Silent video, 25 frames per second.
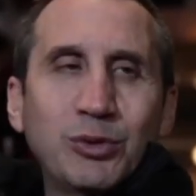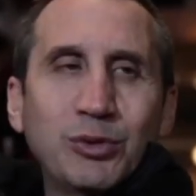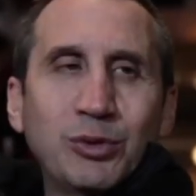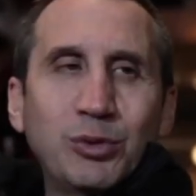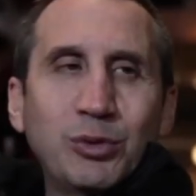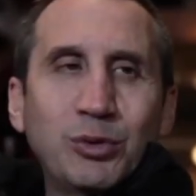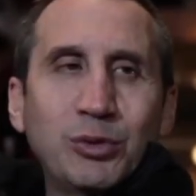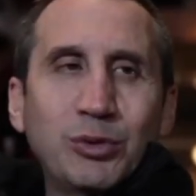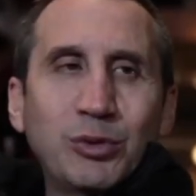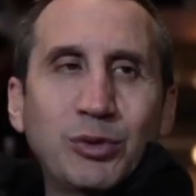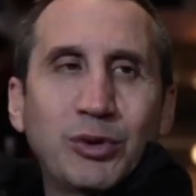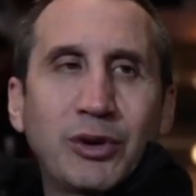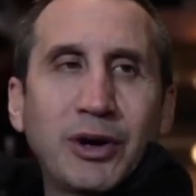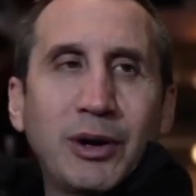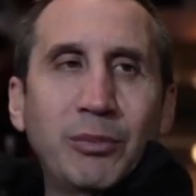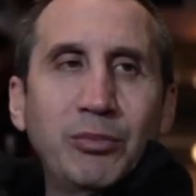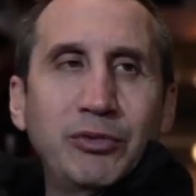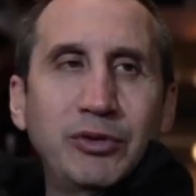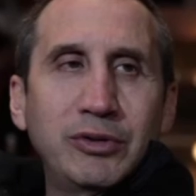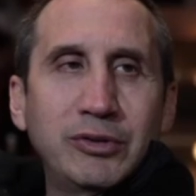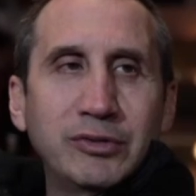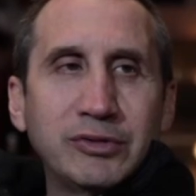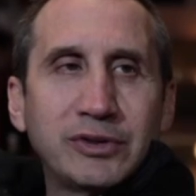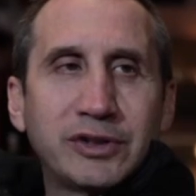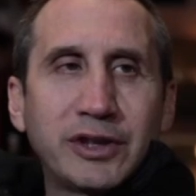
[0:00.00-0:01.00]
who come
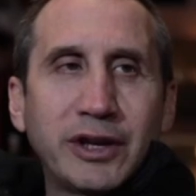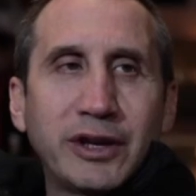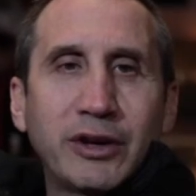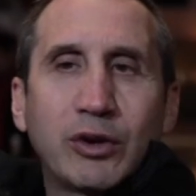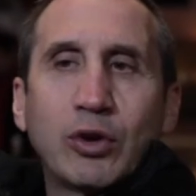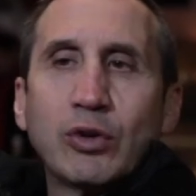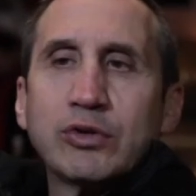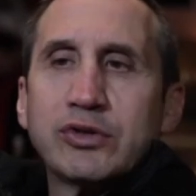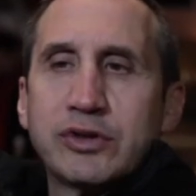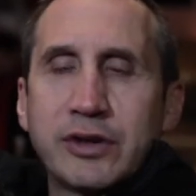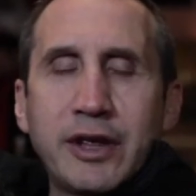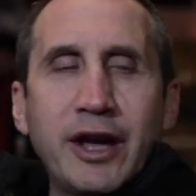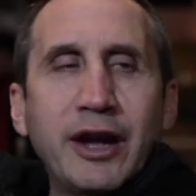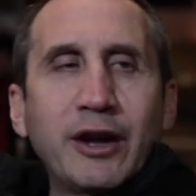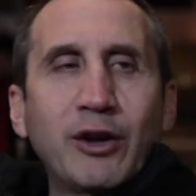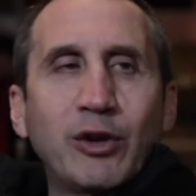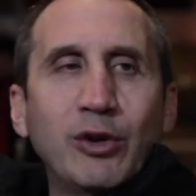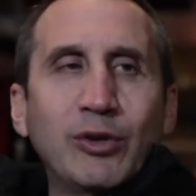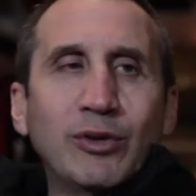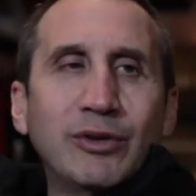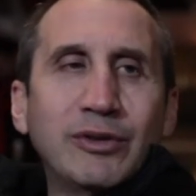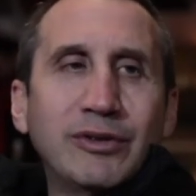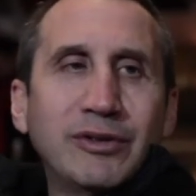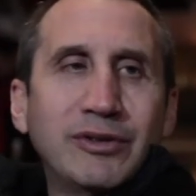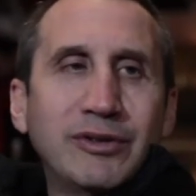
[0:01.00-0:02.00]
to you and say, "Coach, thank
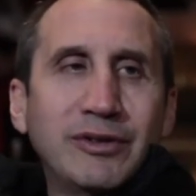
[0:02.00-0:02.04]
you.